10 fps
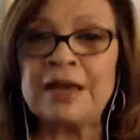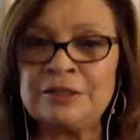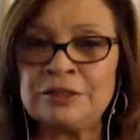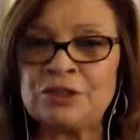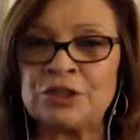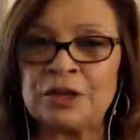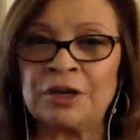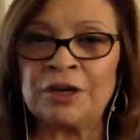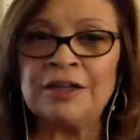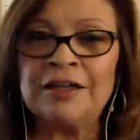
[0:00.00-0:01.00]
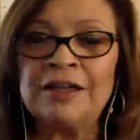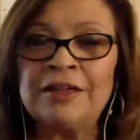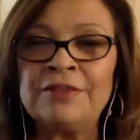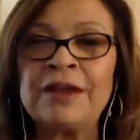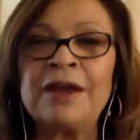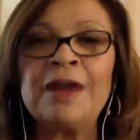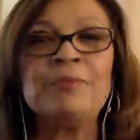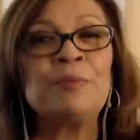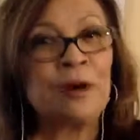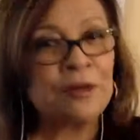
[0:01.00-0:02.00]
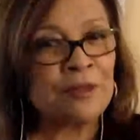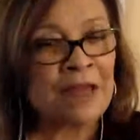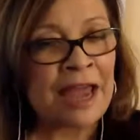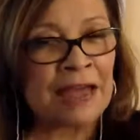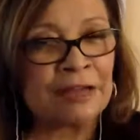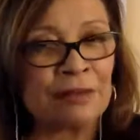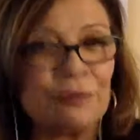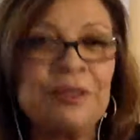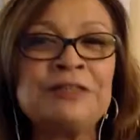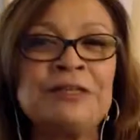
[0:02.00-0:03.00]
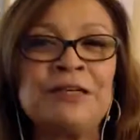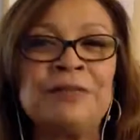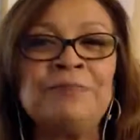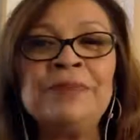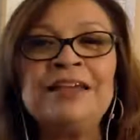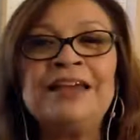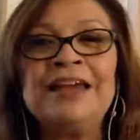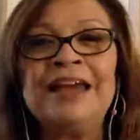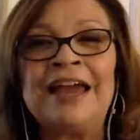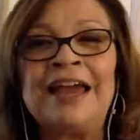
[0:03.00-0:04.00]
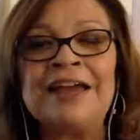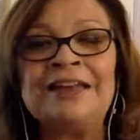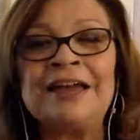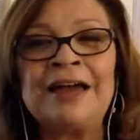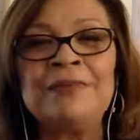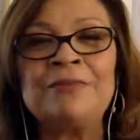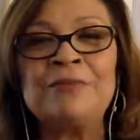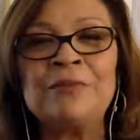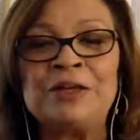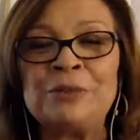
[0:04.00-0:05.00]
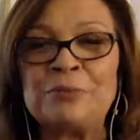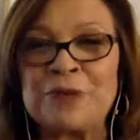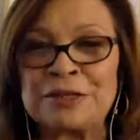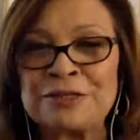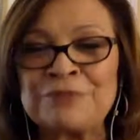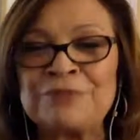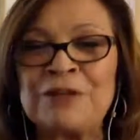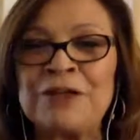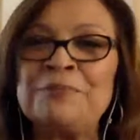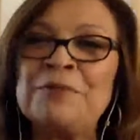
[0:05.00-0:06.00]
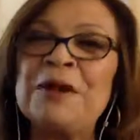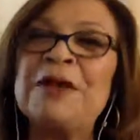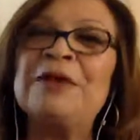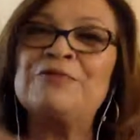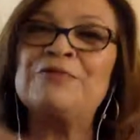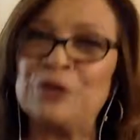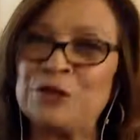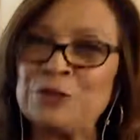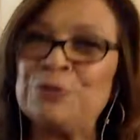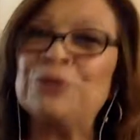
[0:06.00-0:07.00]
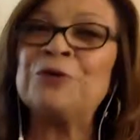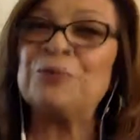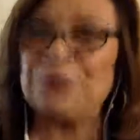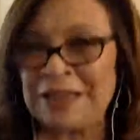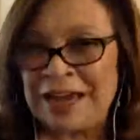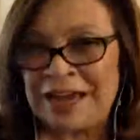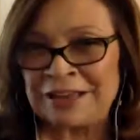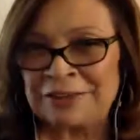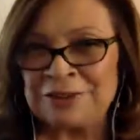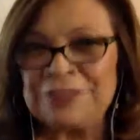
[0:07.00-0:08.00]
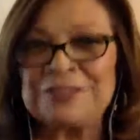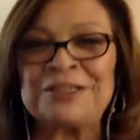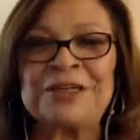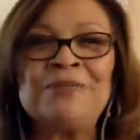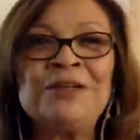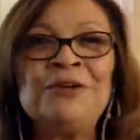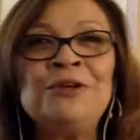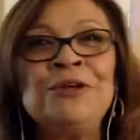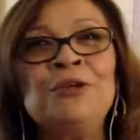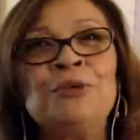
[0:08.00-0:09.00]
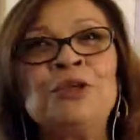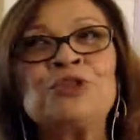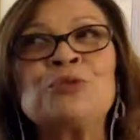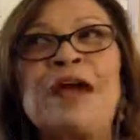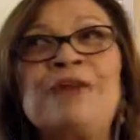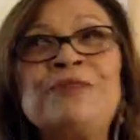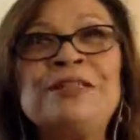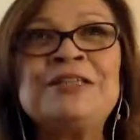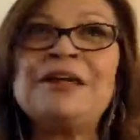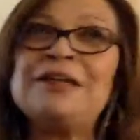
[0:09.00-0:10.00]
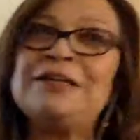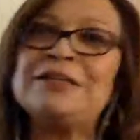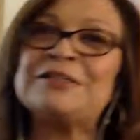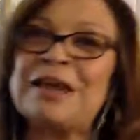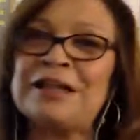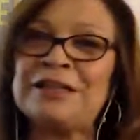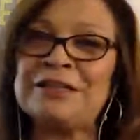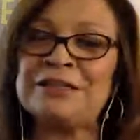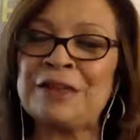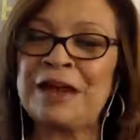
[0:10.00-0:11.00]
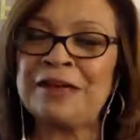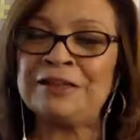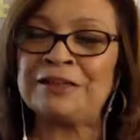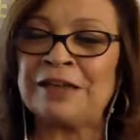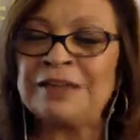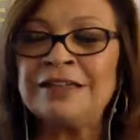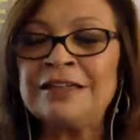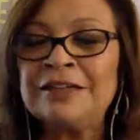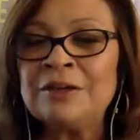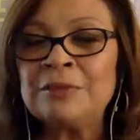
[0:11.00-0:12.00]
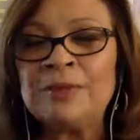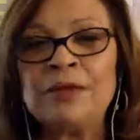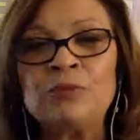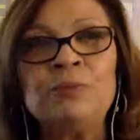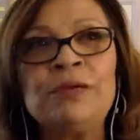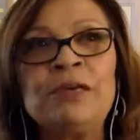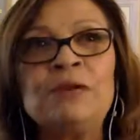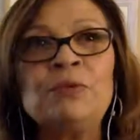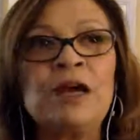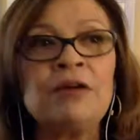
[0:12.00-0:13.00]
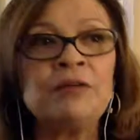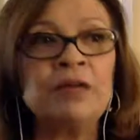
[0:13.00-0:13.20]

to share that I'm a part of the Hack Learning team, and I'm in the process of writing my first book with the Hack Learning team, which we haven't decided exactly the title yet, but it will be around